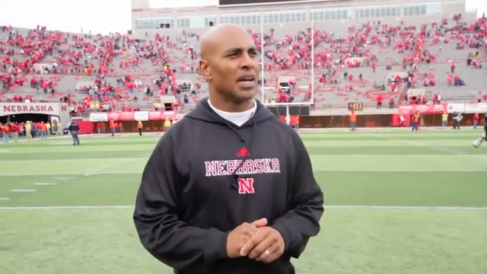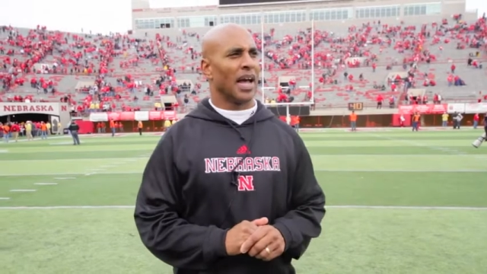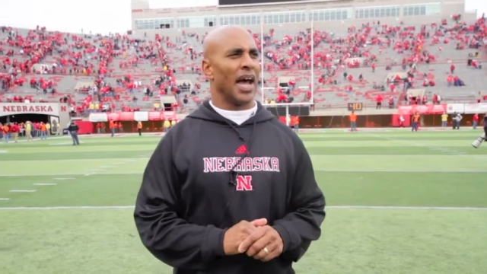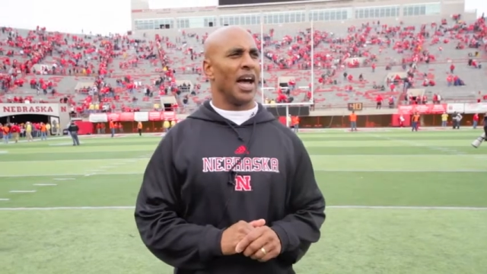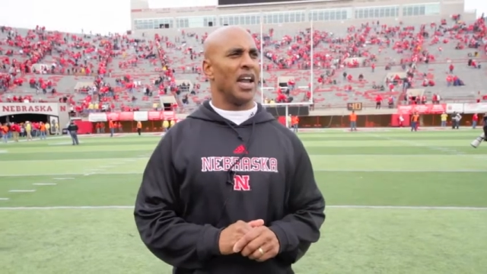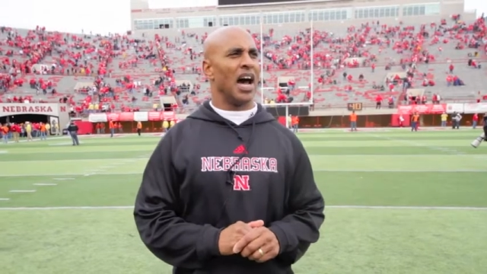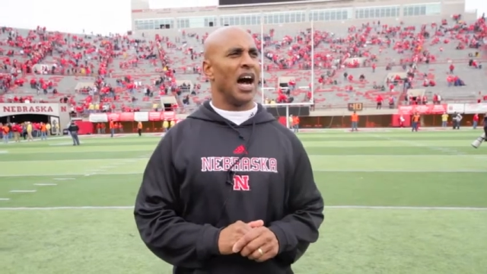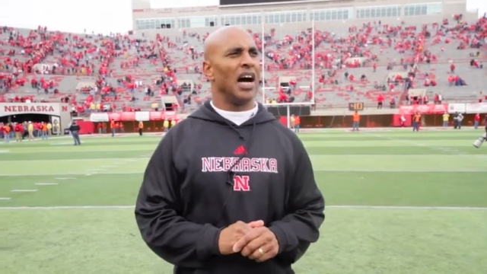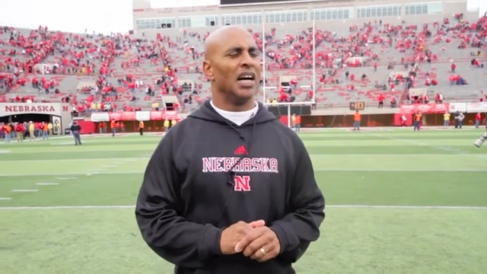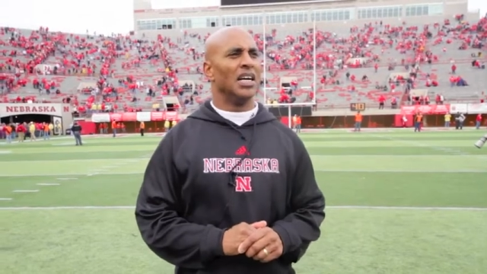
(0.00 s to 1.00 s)
And
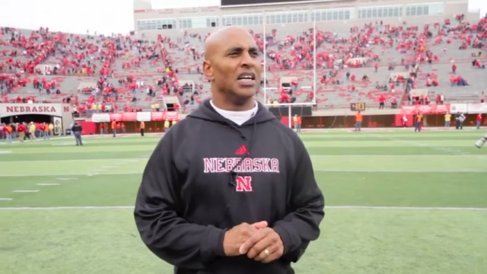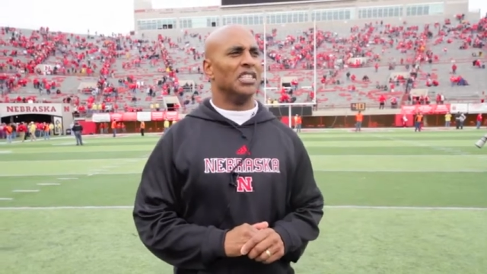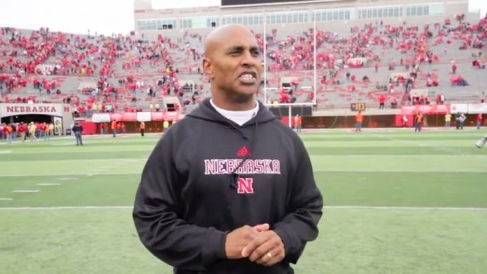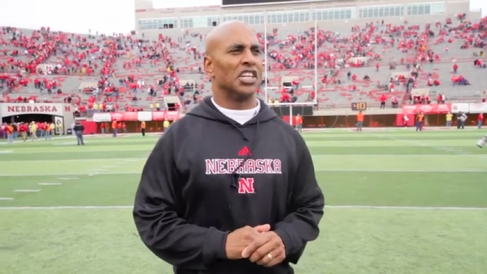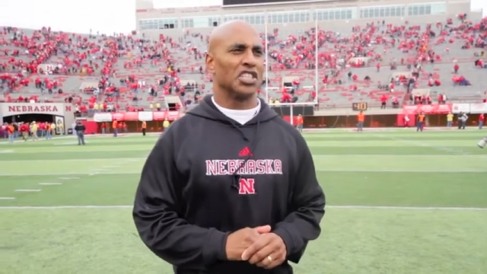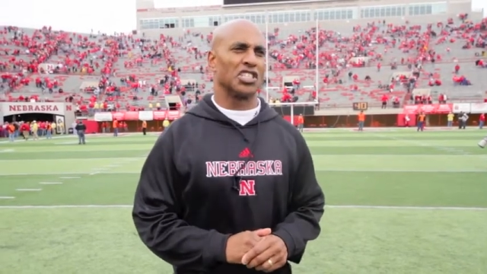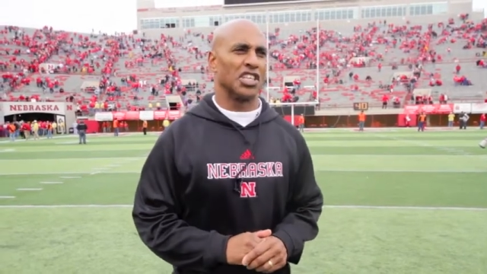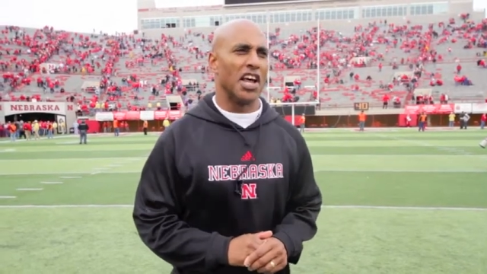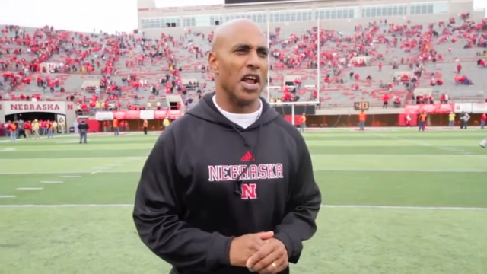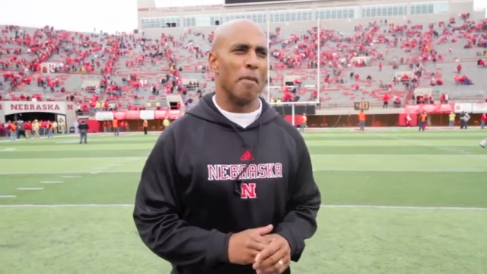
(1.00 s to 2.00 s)
uh, Jesus
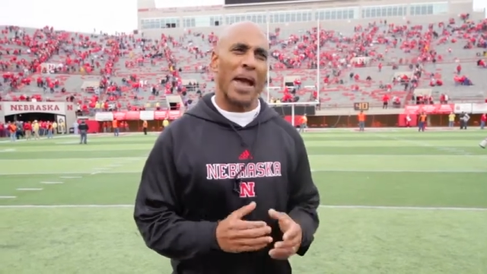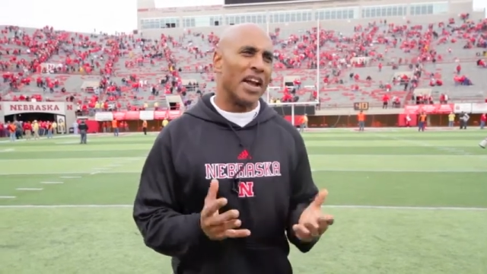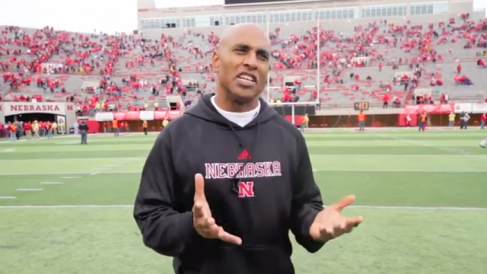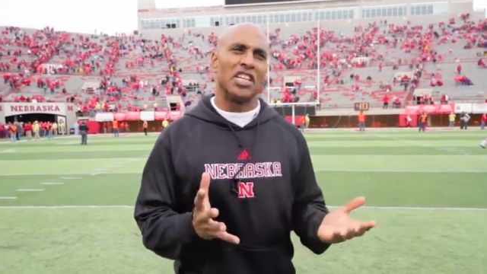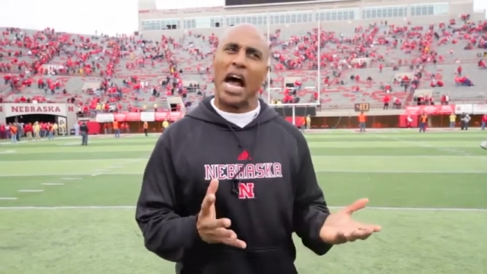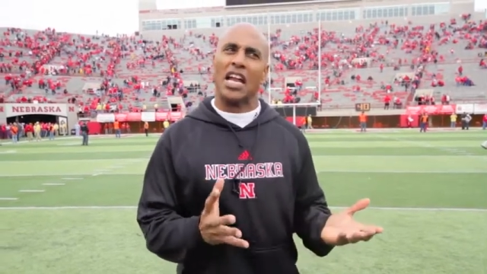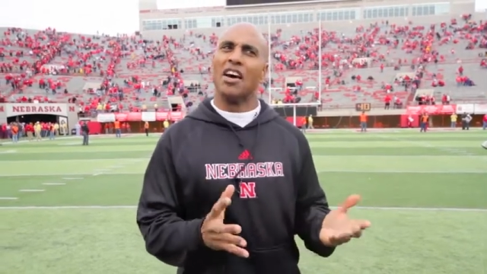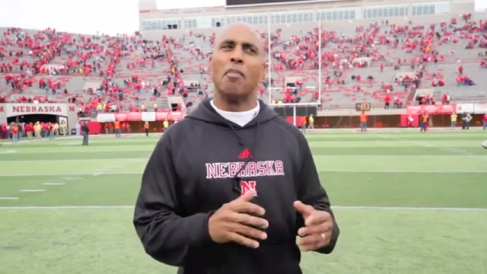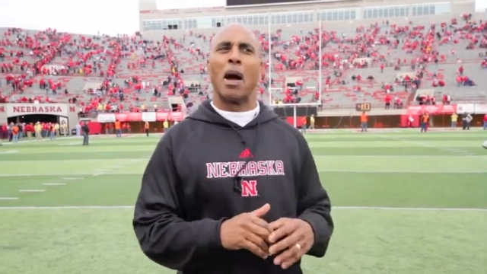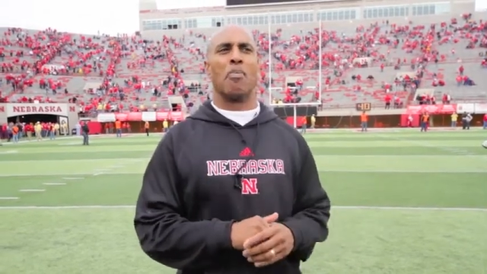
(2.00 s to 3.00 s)
said that man does not
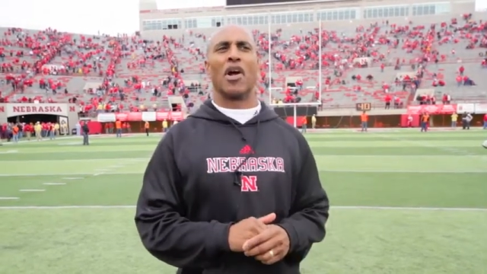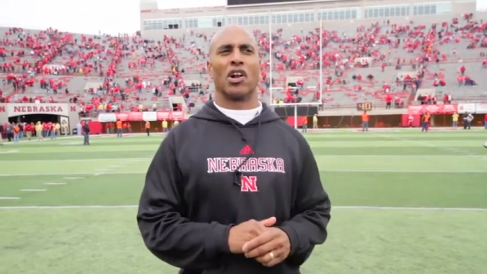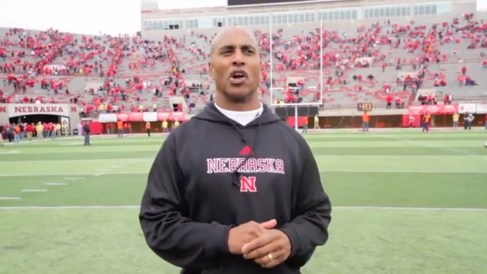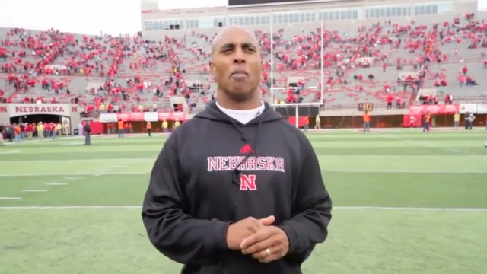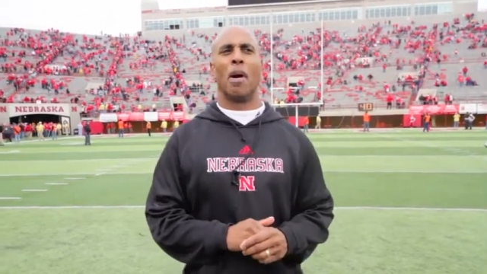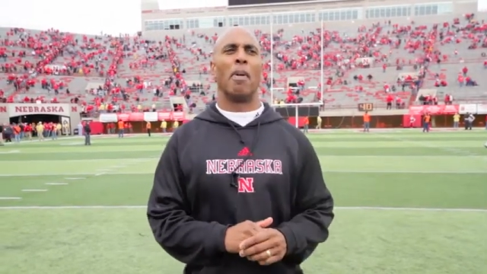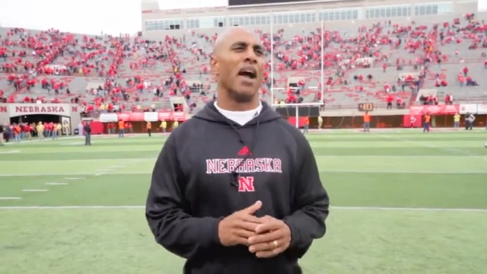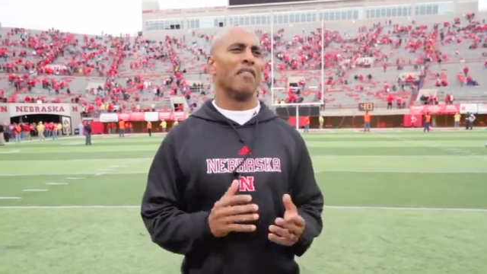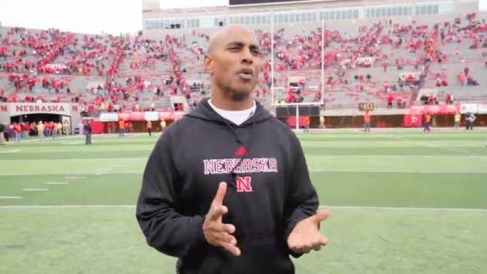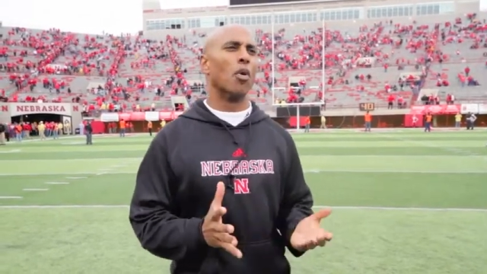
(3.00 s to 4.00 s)
live by bread alone, but by
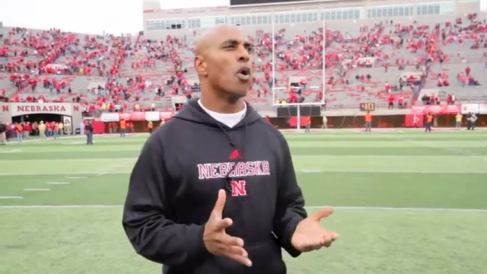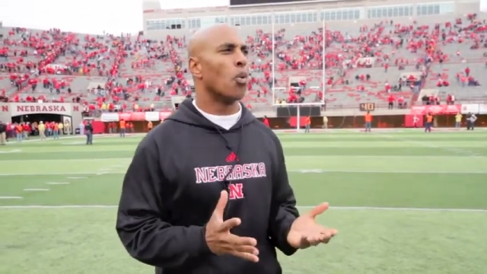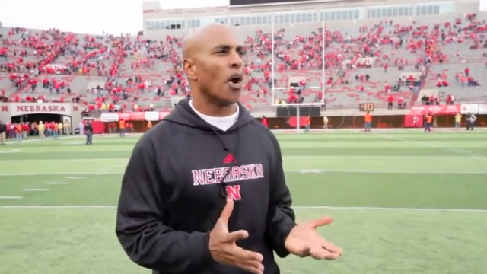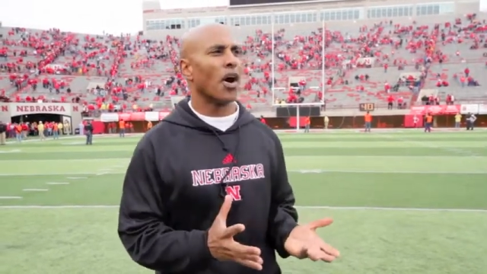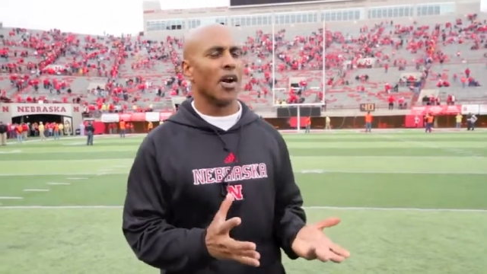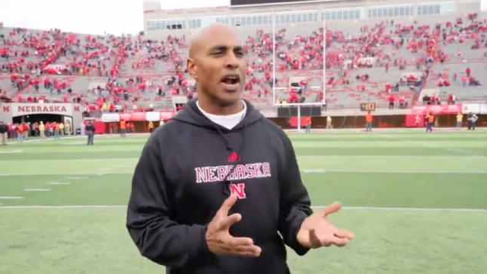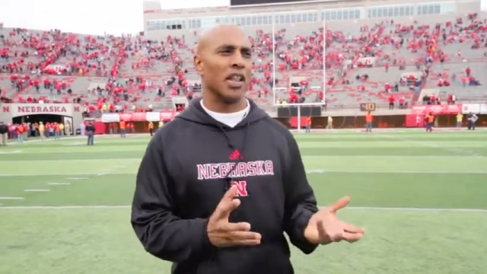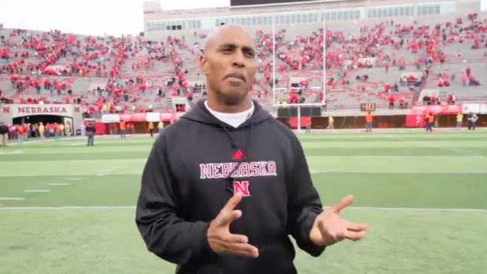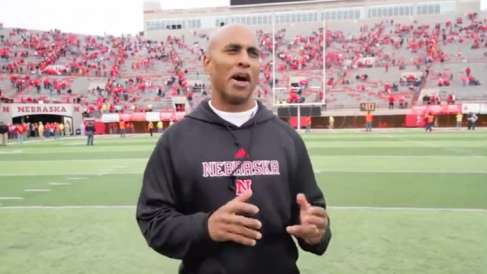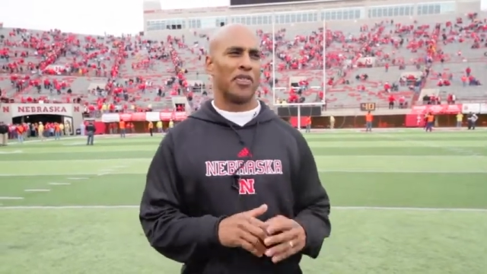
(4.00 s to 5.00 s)
every word out of
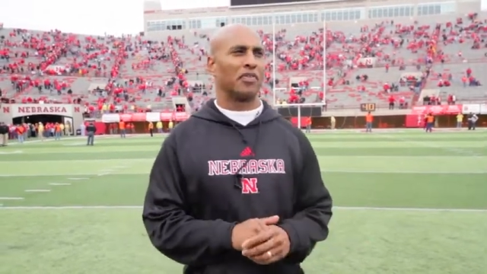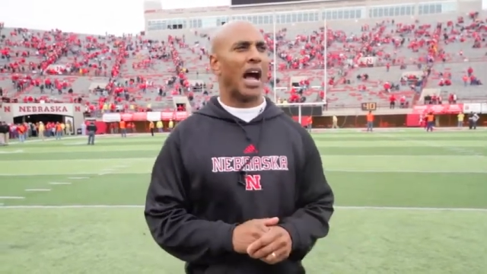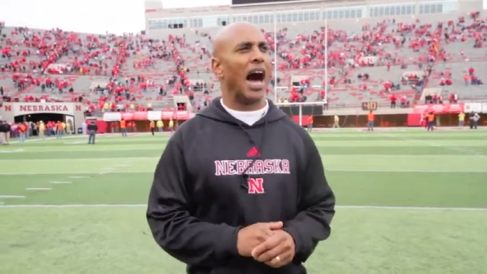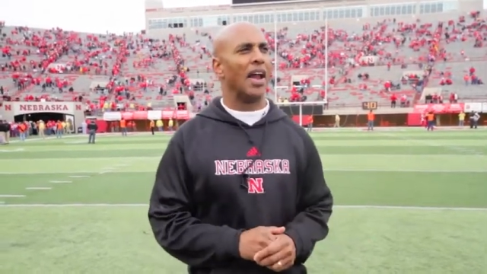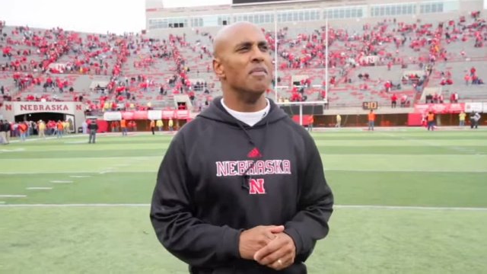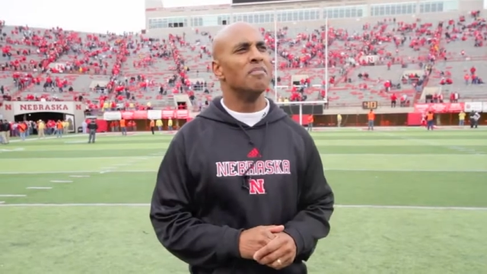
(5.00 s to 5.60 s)
the mouth of God.